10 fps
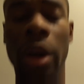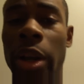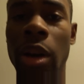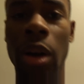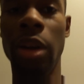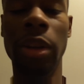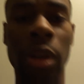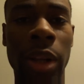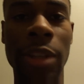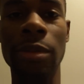Naughty Dog.
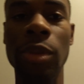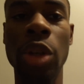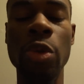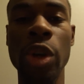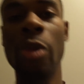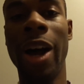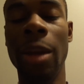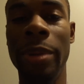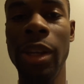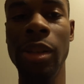That's 2 new
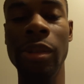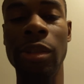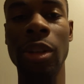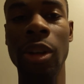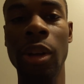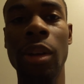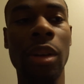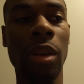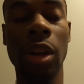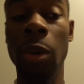IPs
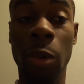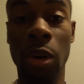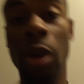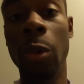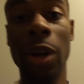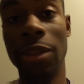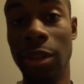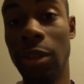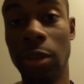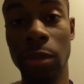on one
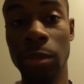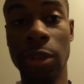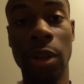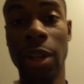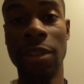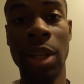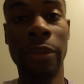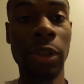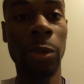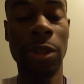system. So that's
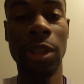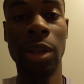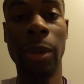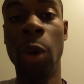definitely what's up.